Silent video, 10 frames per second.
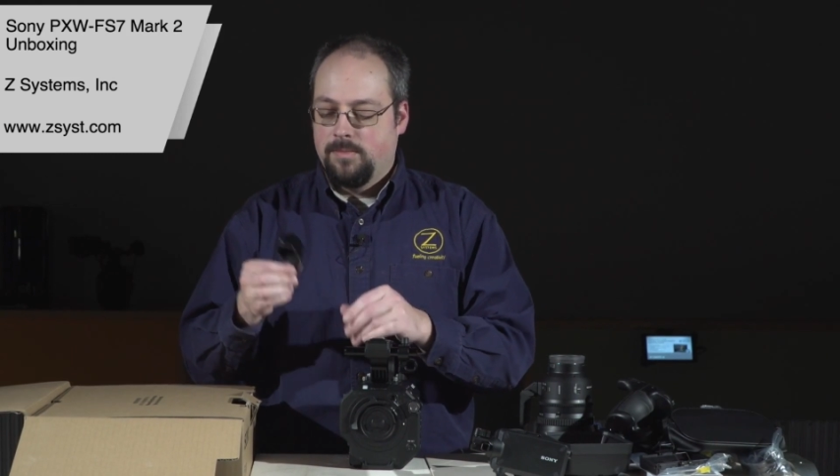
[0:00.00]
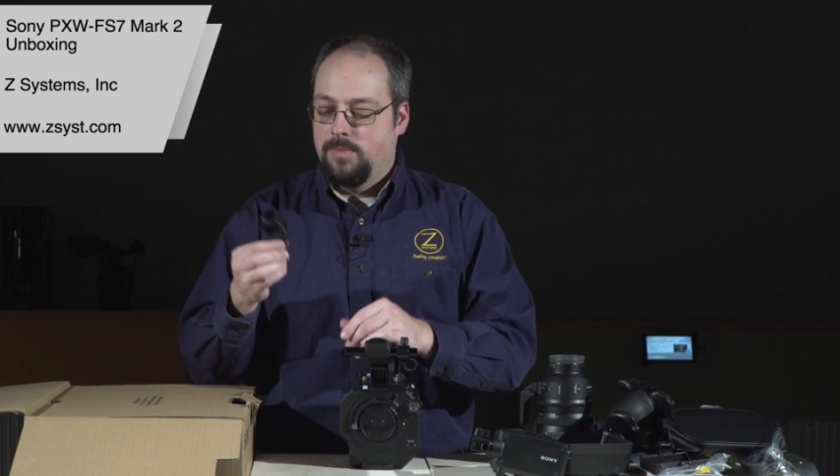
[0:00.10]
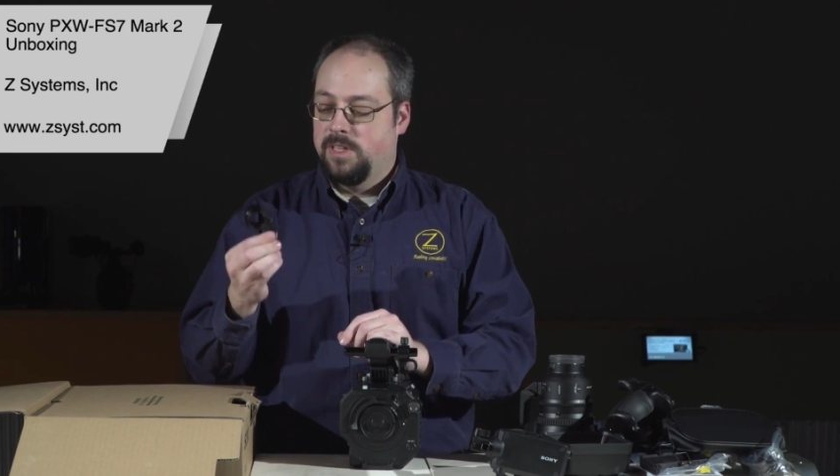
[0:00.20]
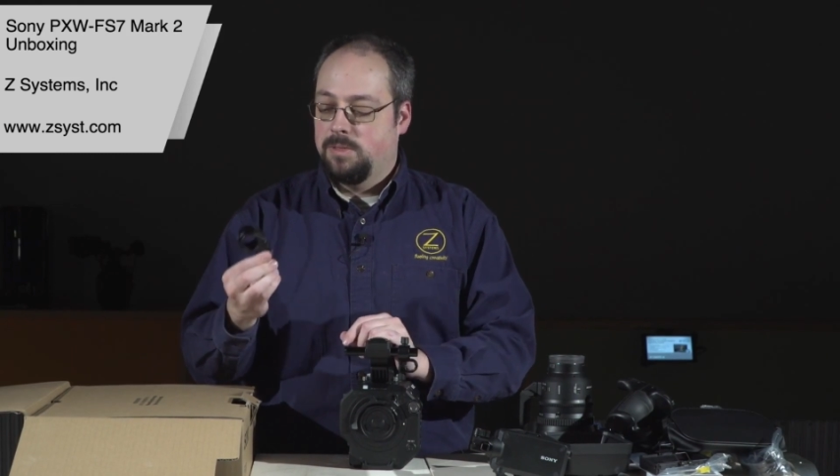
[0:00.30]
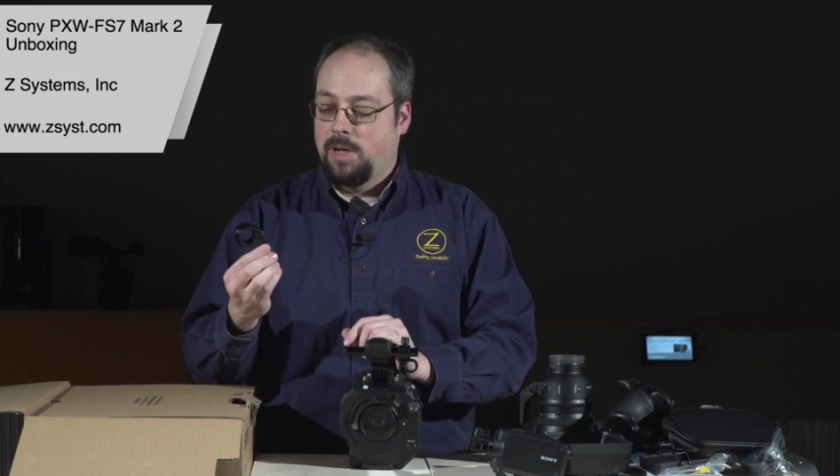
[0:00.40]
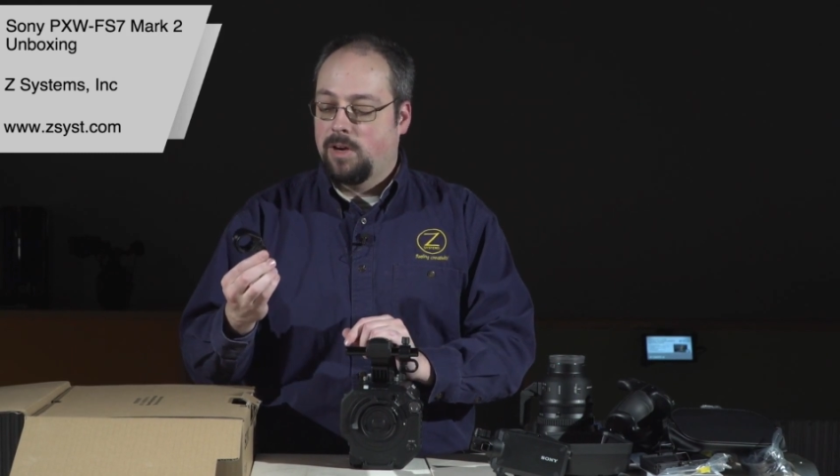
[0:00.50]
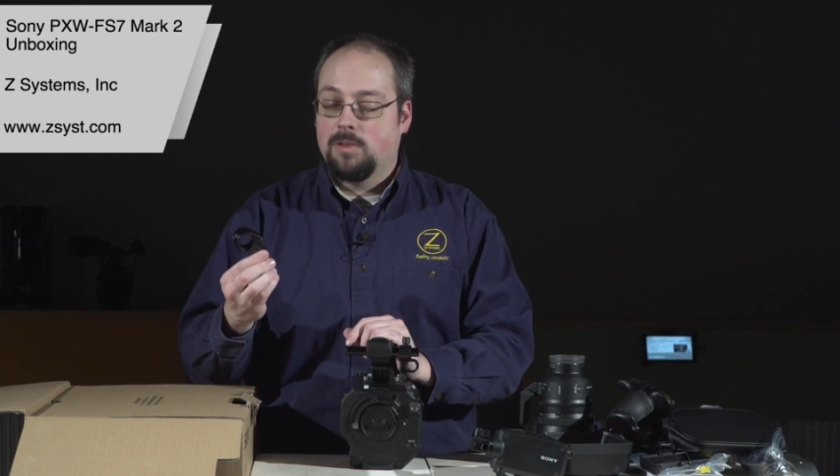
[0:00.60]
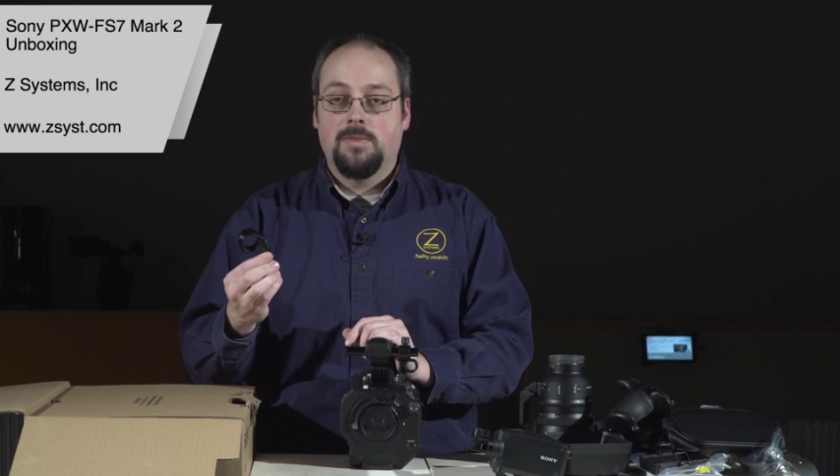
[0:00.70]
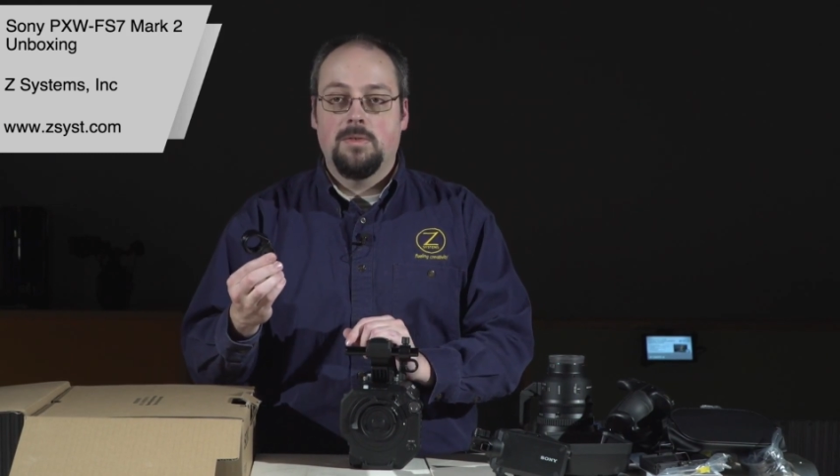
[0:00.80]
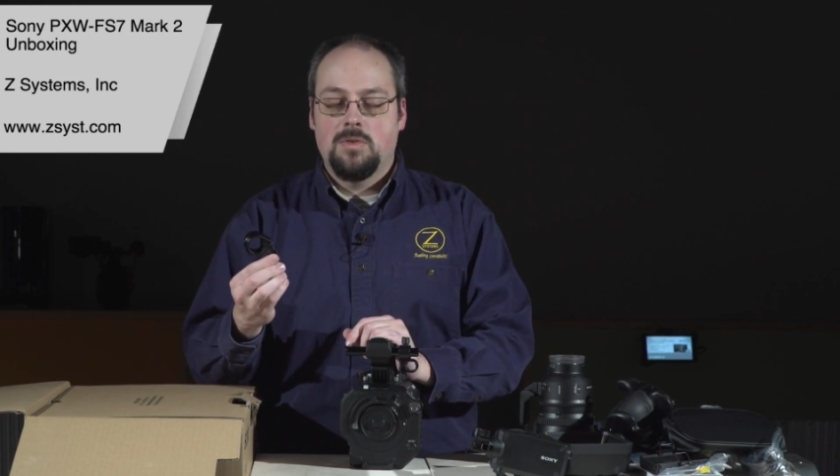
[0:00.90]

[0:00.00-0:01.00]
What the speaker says: this microphone